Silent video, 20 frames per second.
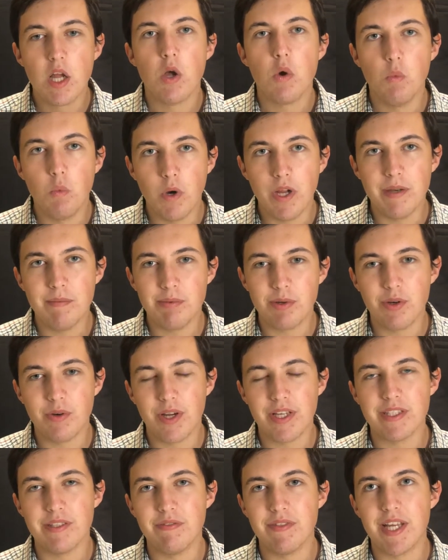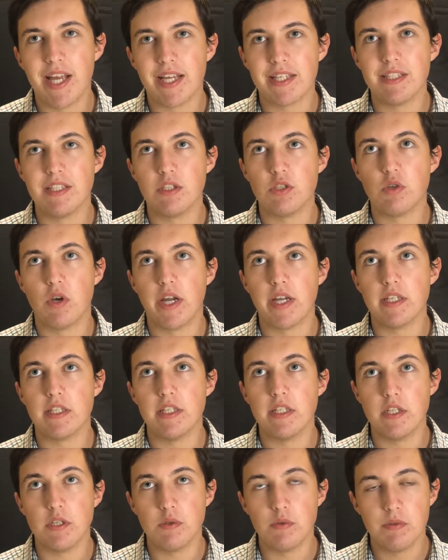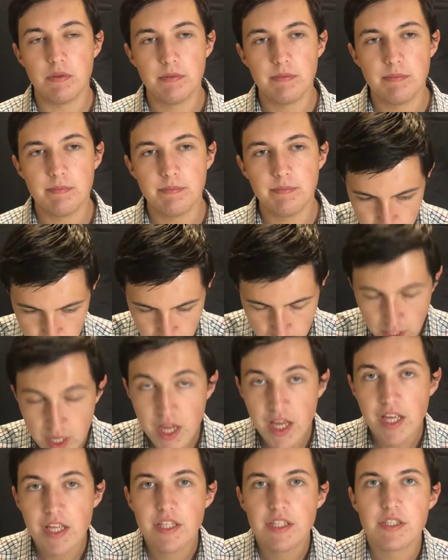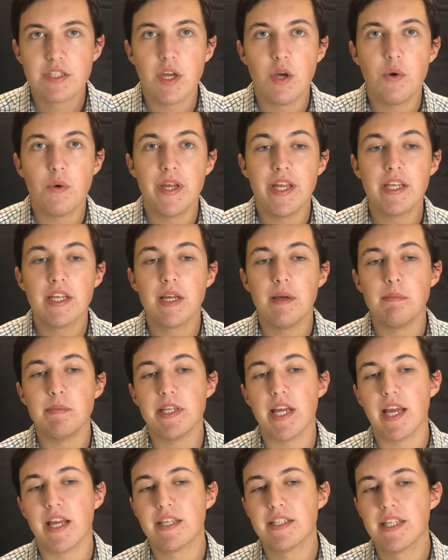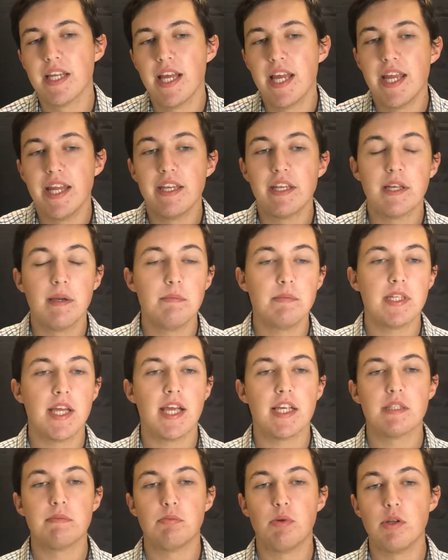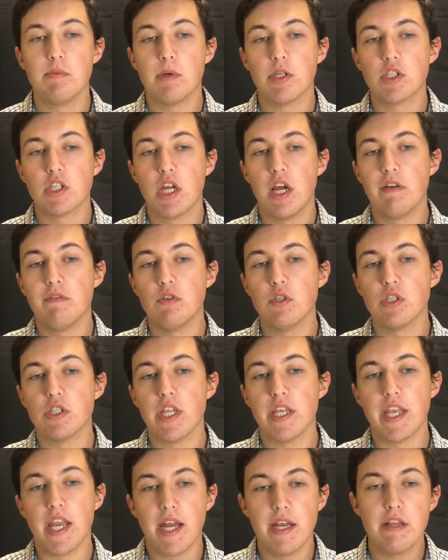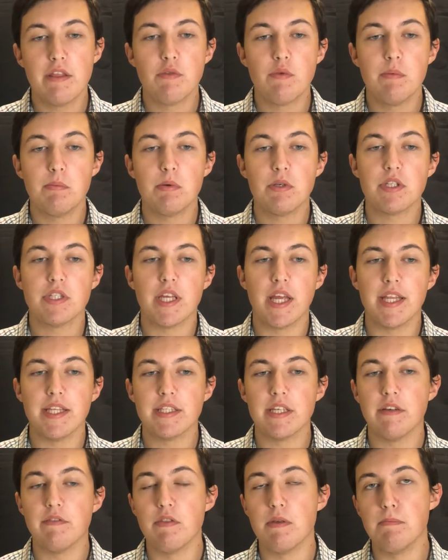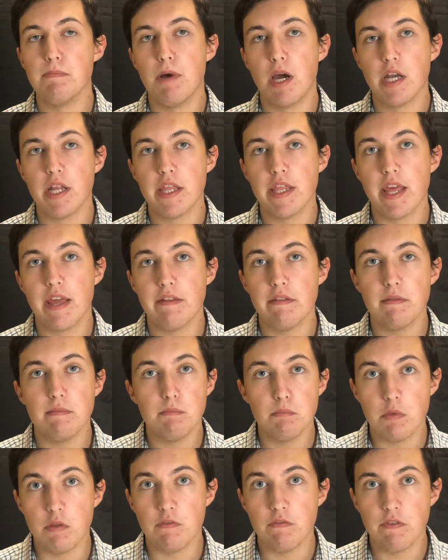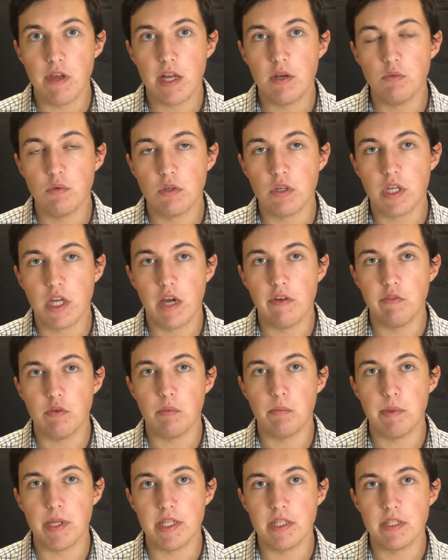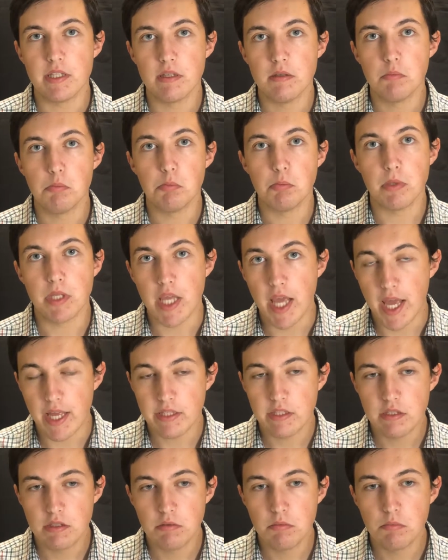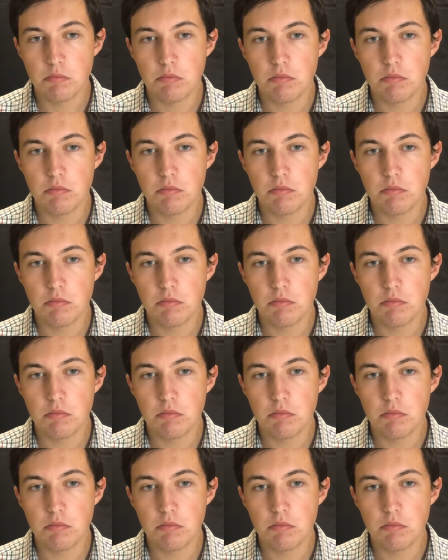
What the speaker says: what progressive tax is trying to do. So income tax. Income tax pretty much covers 93% of the money that the federal government gets.